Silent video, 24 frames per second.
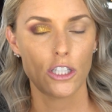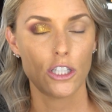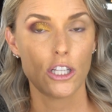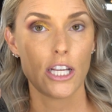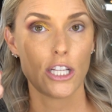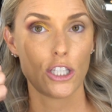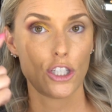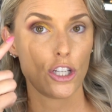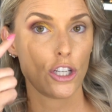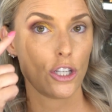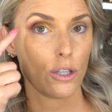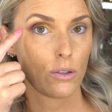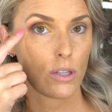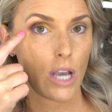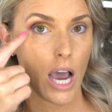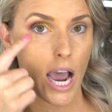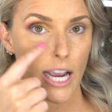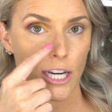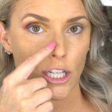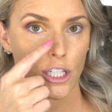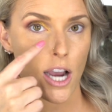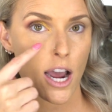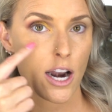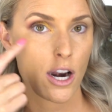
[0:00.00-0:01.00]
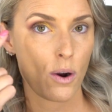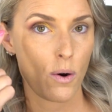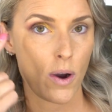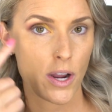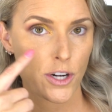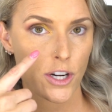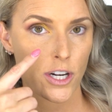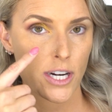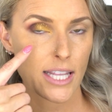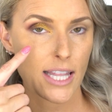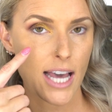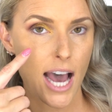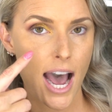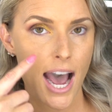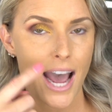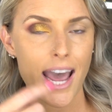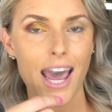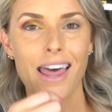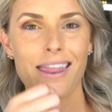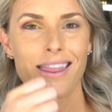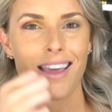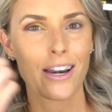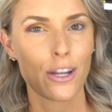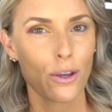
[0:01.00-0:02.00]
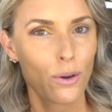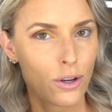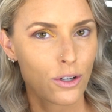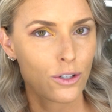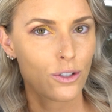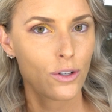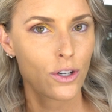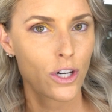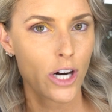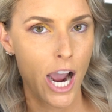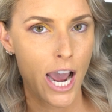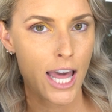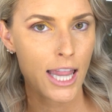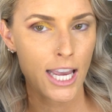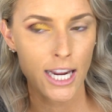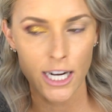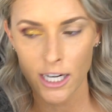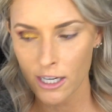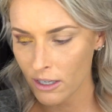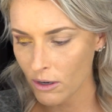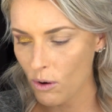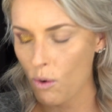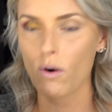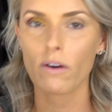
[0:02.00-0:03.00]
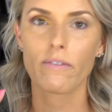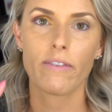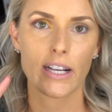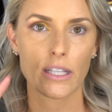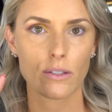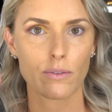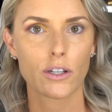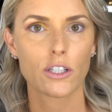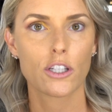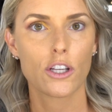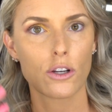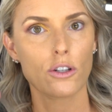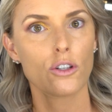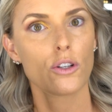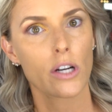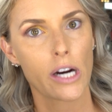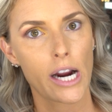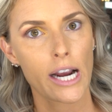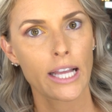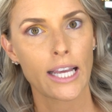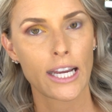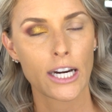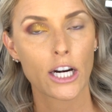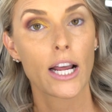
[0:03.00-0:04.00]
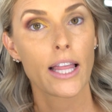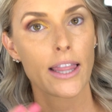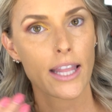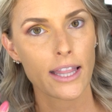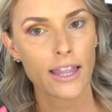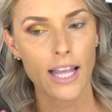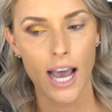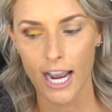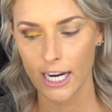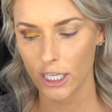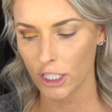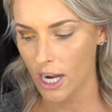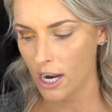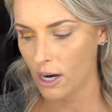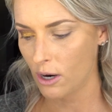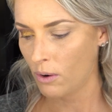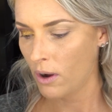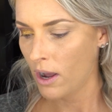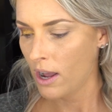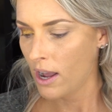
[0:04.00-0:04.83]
is to use eyeshadow underneath the eye, and then you can do your eyeliner, or vice versa, you could do your eyeliner and then the eyeshadow.